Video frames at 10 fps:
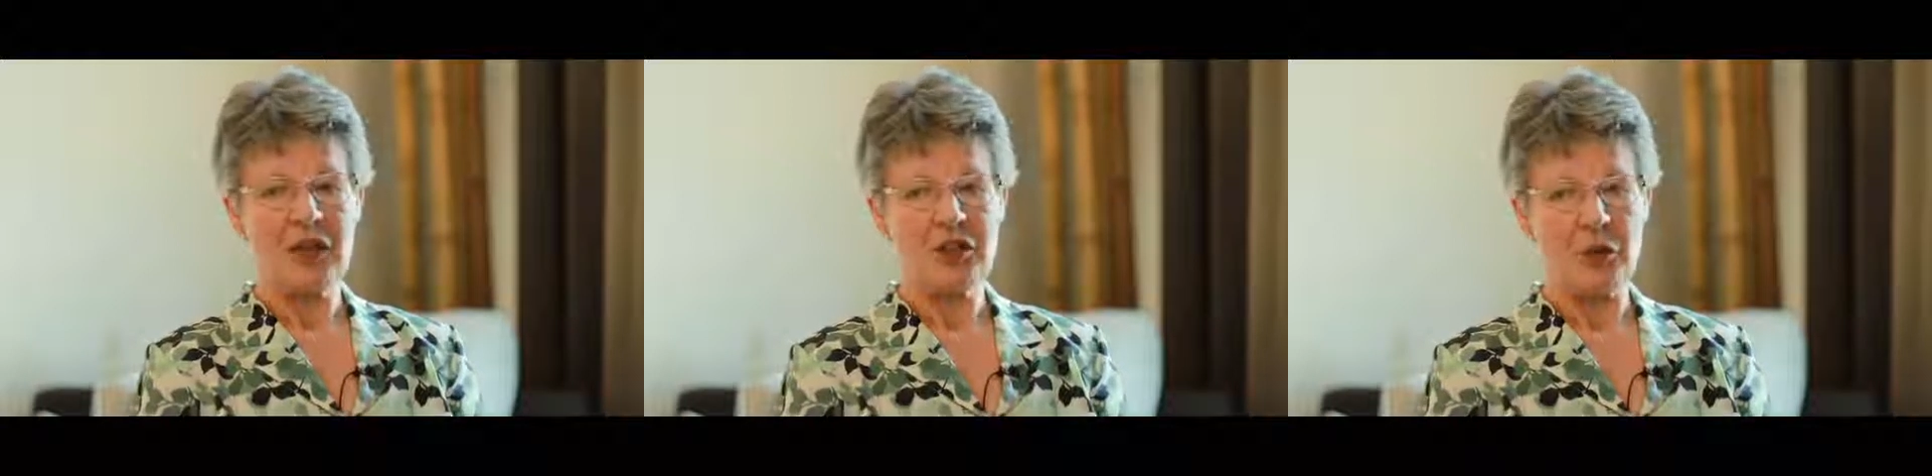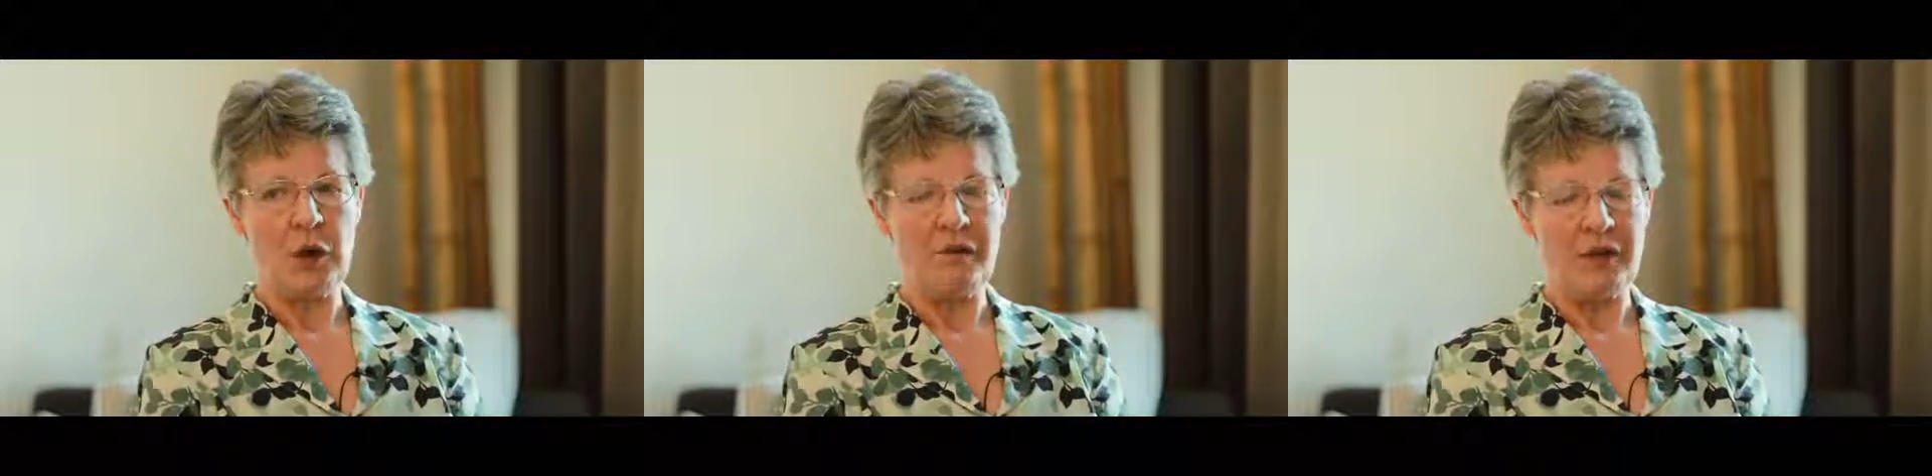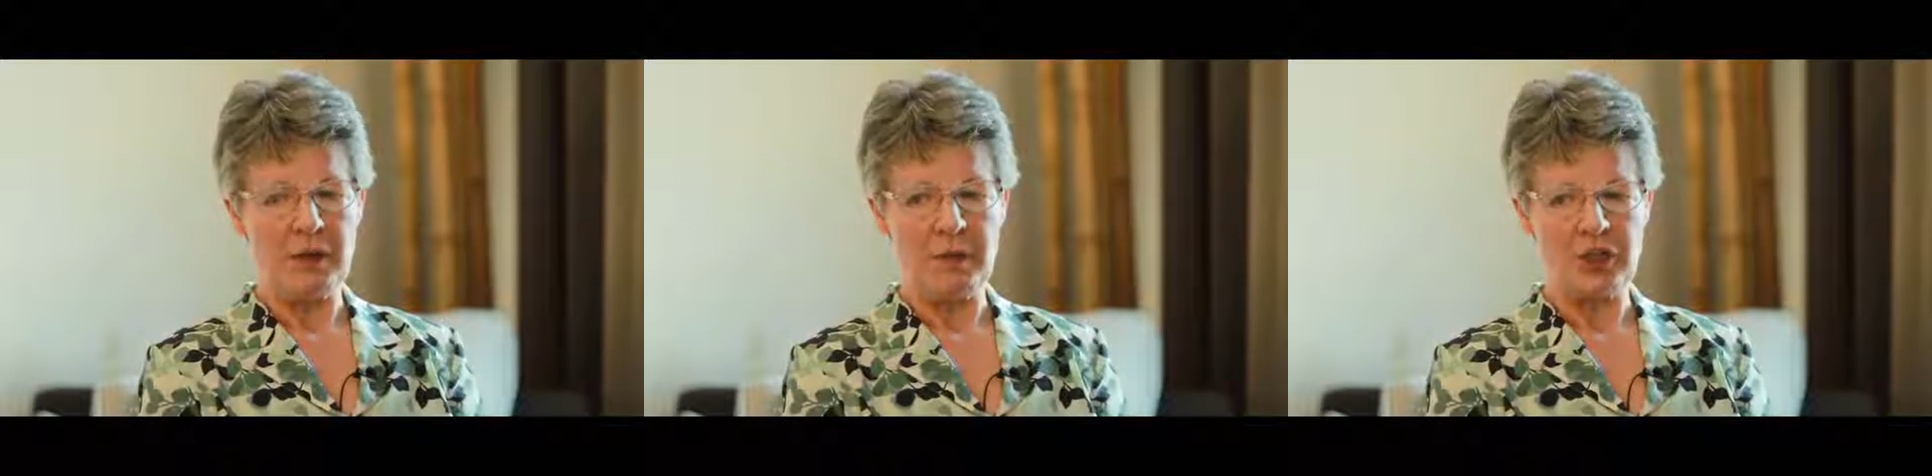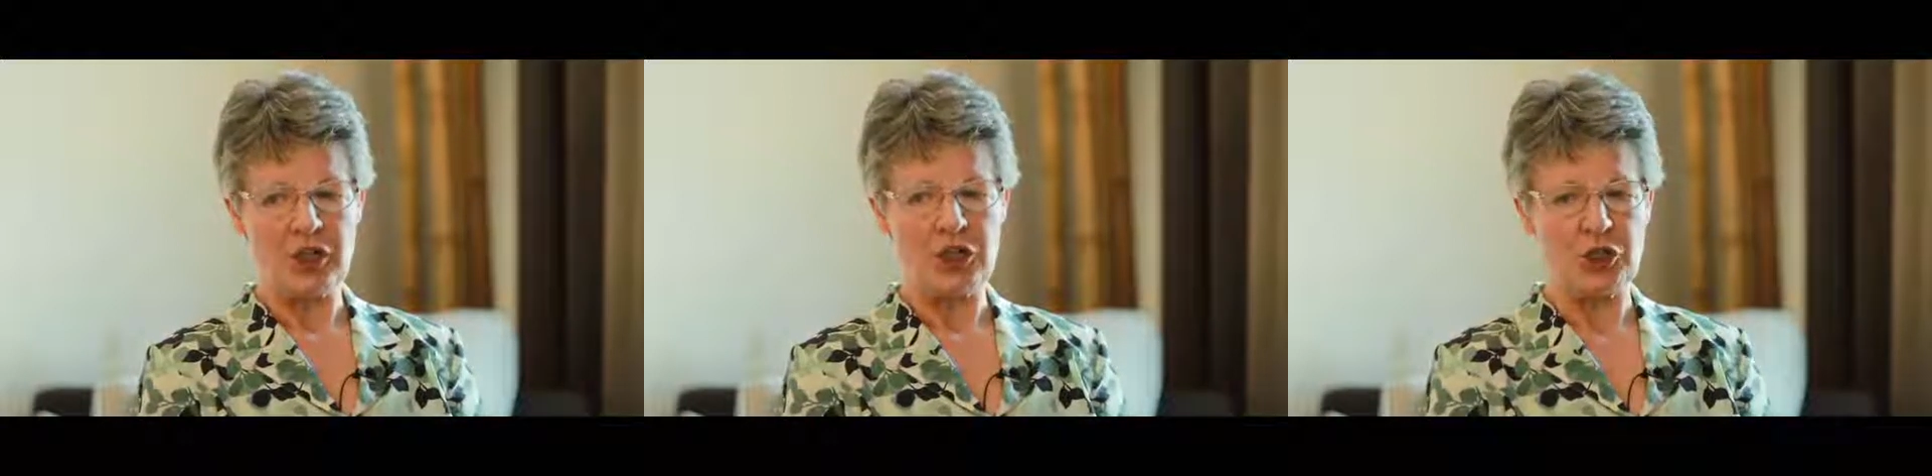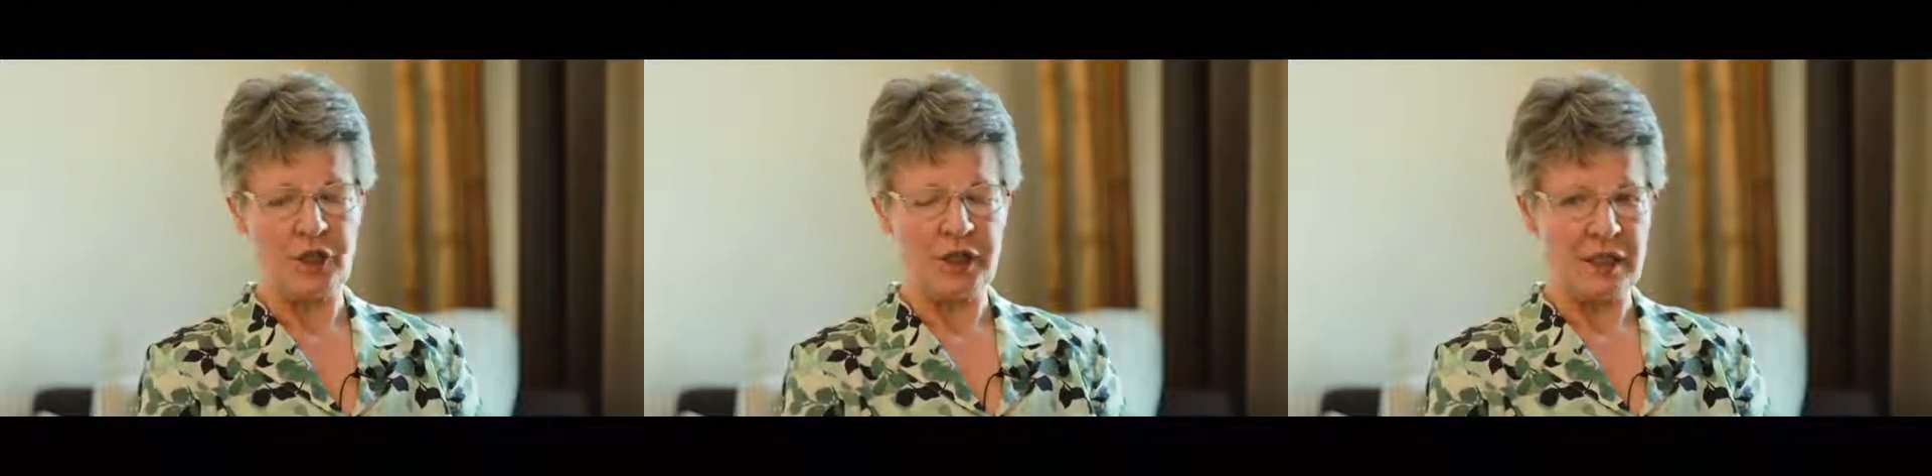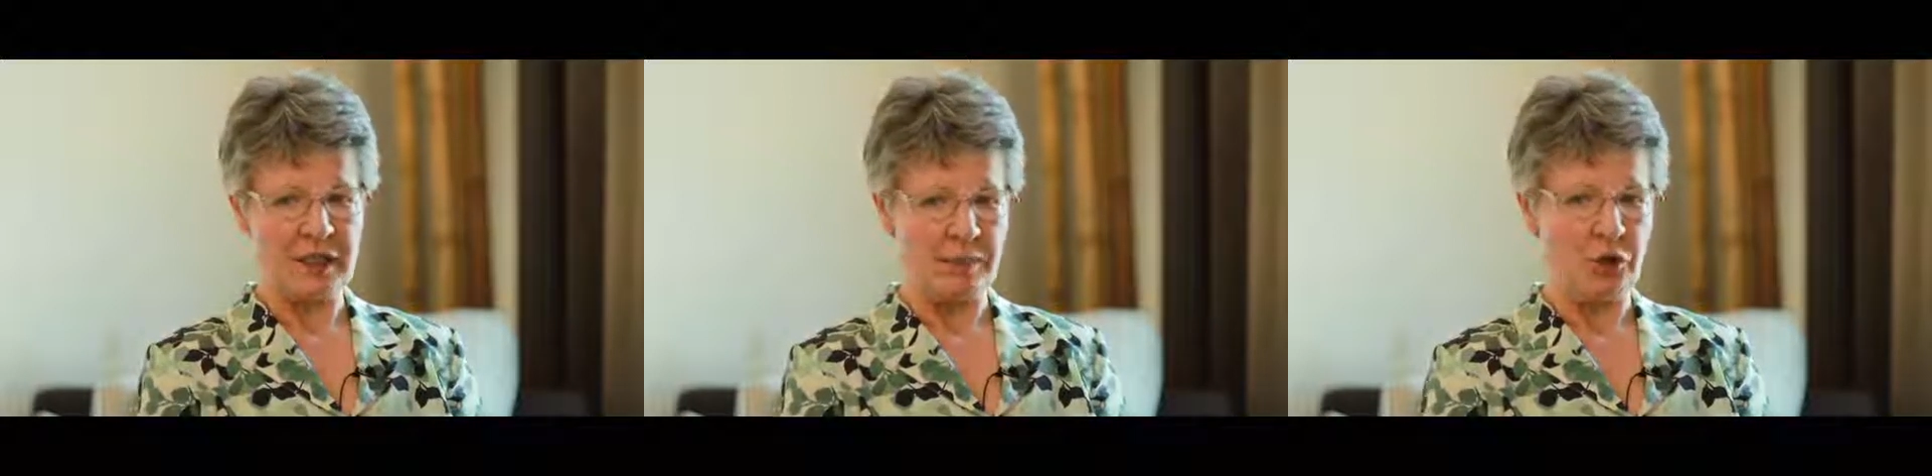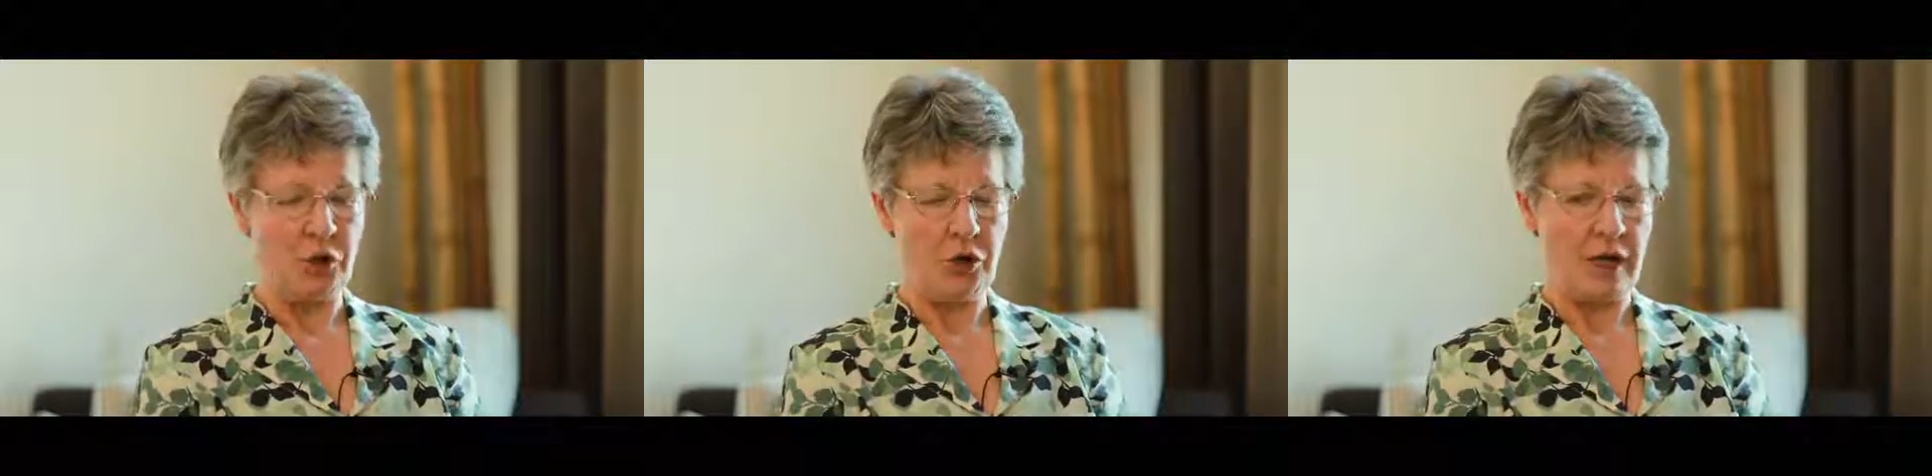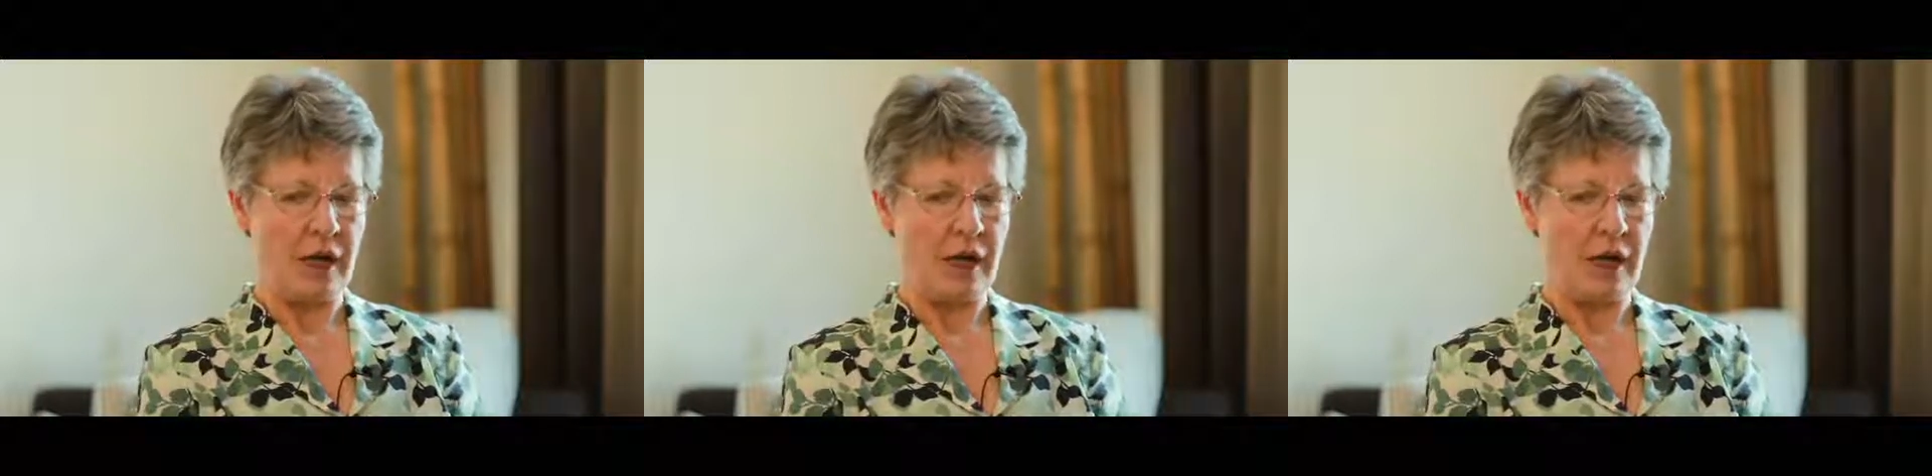So I very much enjoyed this book,